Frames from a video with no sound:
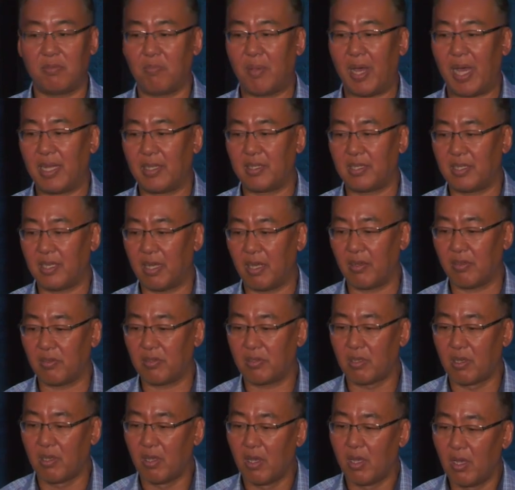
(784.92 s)
bad
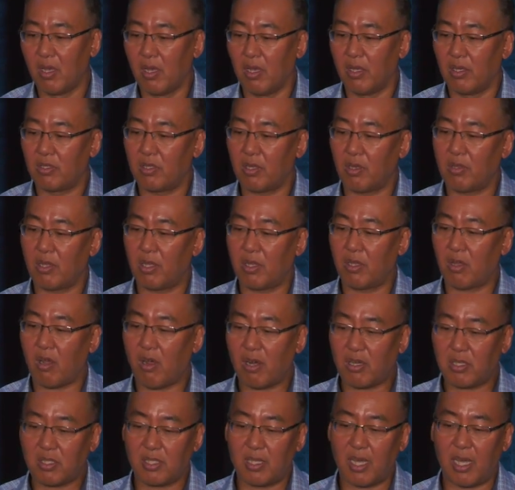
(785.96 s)
cells. So the
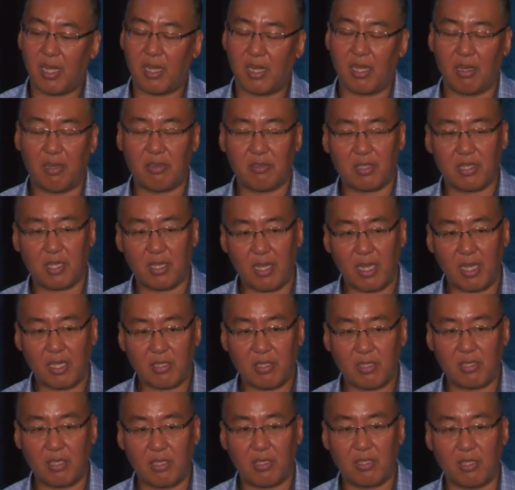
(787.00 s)
dark side of
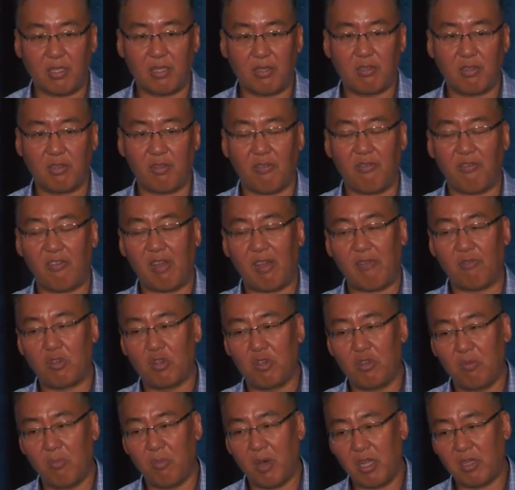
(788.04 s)
senescence is if you have
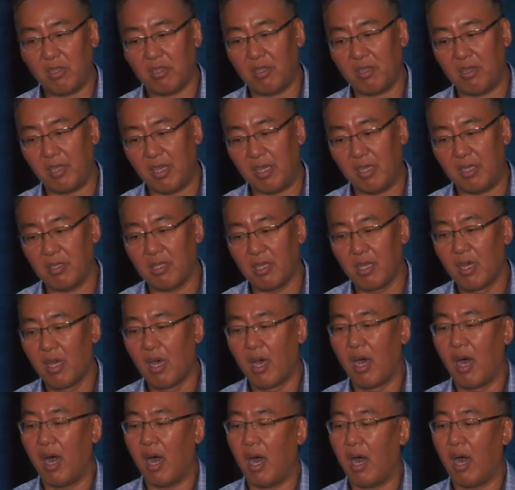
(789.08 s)
too much of these,
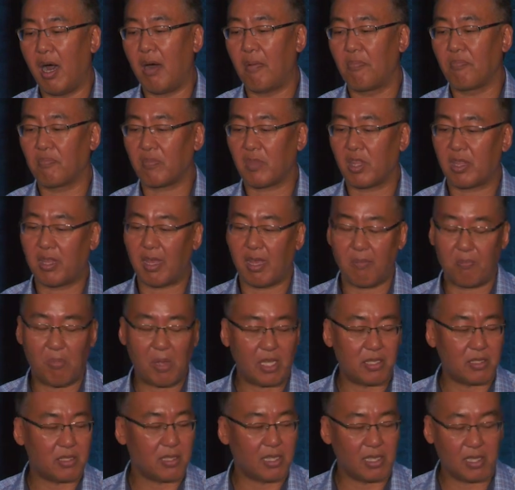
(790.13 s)
they
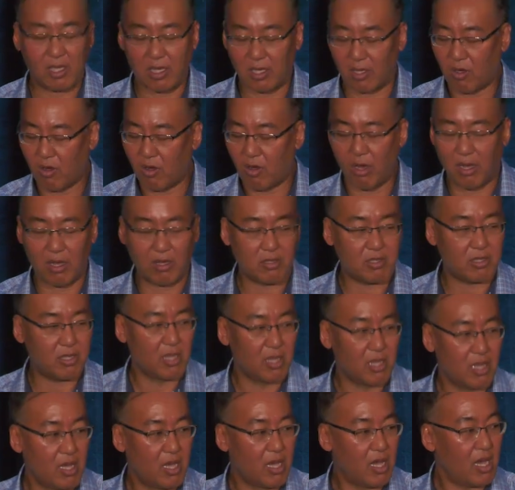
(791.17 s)
basically can cause
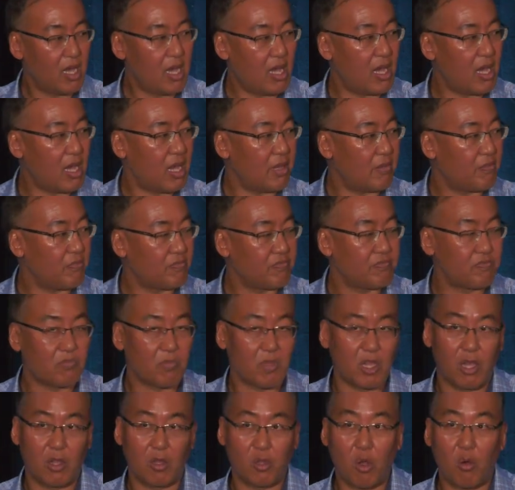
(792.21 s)

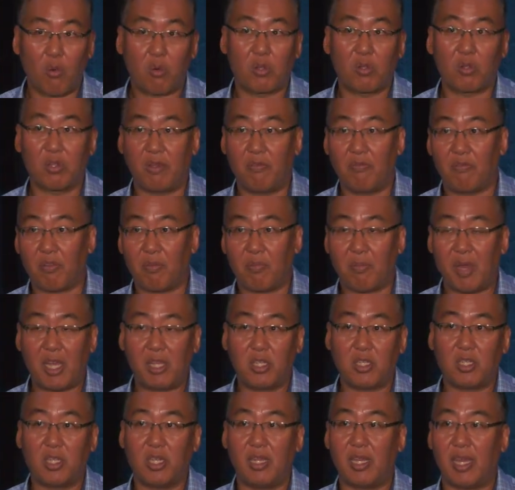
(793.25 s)
local
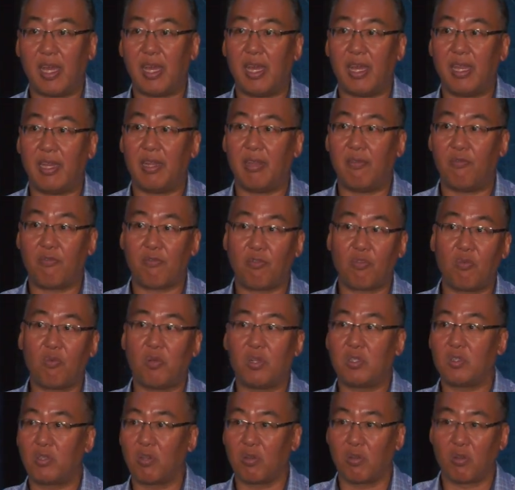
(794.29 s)
inflammation and
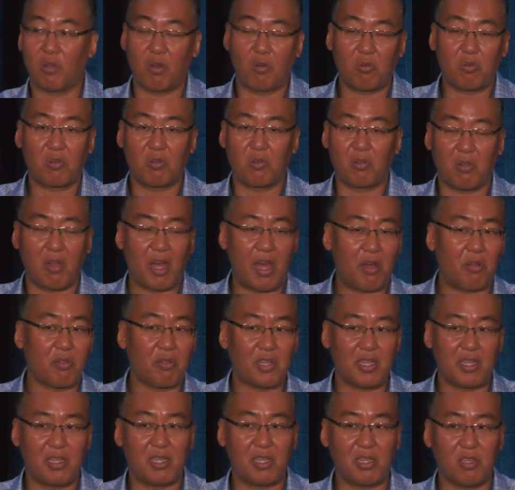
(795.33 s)
influence your local
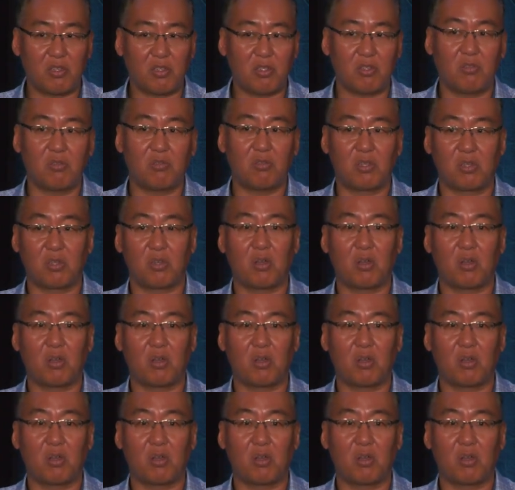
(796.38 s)
healthy tissue